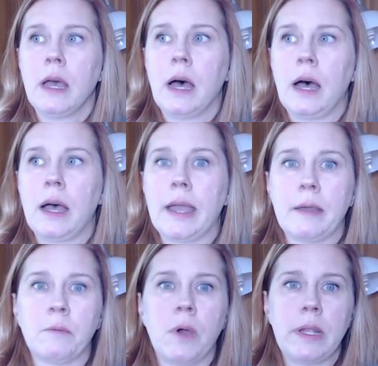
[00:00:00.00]
uh,
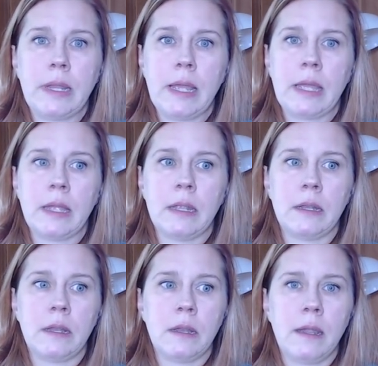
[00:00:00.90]
and one
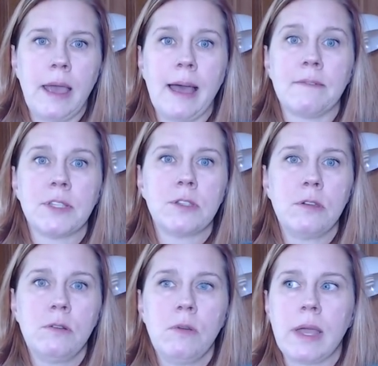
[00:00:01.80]
in
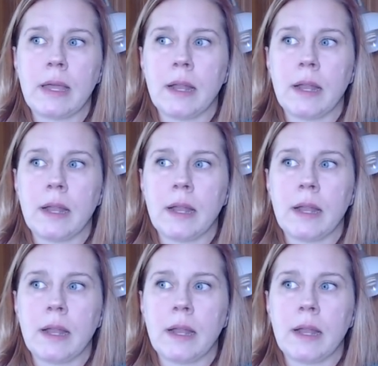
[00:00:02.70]
Havasu, and